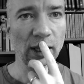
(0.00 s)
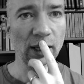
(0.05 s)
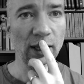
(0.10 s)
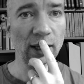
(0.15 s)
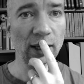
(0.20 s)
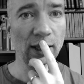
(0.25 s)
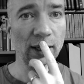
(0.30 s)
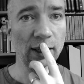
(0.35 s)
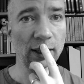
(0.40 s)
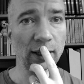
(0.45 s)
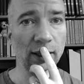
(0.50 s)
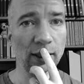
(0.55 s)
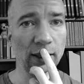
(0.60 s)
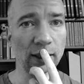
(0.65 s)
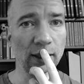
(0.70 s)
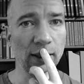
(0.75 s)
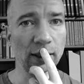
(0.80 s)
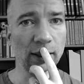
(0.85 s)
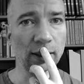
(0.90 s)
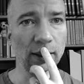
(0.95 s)

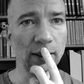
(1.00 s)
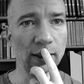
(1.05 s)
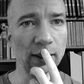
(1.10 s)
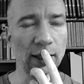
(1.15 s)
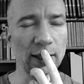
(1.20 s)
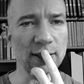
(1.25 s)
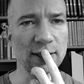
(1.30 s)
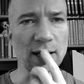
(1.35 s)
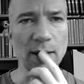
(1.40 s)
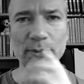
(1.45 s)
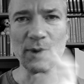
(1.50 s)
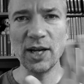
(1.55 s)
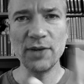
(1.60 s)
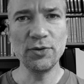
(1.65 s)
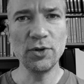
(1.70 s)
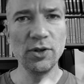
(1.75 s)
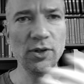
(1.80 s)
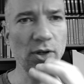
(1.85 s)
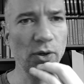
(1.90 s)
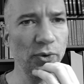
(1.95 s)
Let's see. I made a
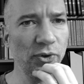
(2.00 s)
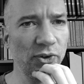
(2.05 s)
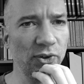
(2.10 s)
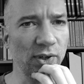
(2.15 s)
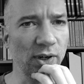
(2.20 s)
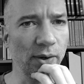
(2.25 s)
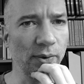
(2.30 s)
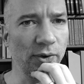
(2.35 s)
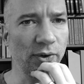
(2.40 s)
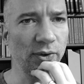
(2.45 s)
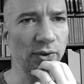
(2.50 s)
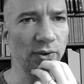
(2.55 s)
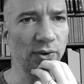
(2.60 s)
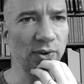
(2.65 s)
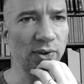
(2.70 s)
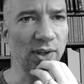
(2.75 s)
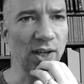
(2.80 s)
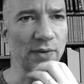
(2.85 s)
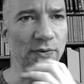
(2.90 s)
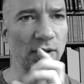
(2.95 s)
few notes here and
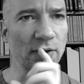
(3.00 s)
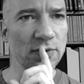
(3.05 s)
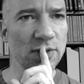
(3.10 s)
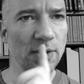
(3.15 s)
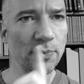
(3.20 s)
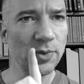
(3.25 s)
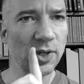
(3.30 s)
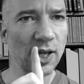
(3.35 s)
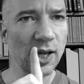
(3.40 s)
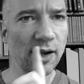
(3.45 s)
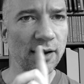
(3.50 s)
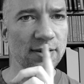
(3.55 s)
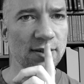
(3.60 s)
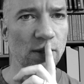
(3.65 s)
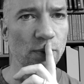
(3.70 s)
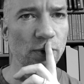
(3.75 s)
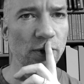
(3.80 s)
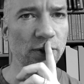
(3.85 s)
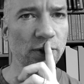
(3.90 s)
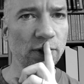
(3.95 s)
just see if there was something else I
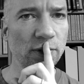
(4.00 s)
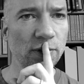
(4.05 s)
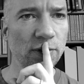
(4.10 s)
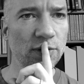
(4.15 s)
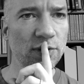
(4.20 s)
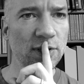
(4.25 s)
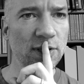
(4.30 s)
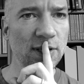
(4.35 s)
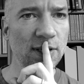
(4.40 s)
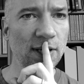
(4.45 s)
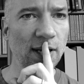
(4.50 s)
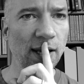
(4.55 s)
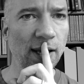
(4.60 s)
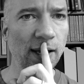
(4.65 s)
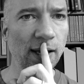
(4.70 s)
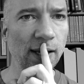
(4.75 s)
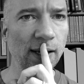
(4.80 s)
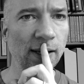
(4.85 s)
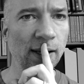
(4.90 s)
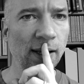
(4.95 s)
wanted to
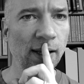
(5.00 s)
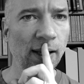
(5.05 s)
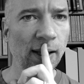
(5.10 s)
say.